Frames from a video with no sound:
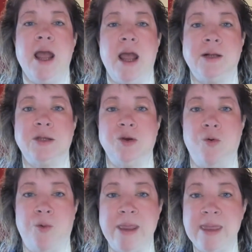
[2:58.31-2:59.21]
And
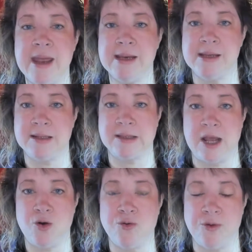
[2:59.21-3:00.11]
so what they did is
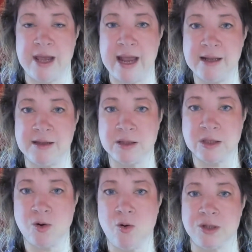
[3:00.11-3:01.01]
they created
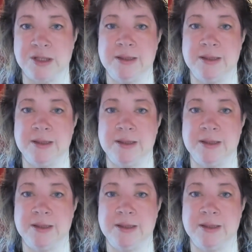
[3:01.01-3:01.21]
this course,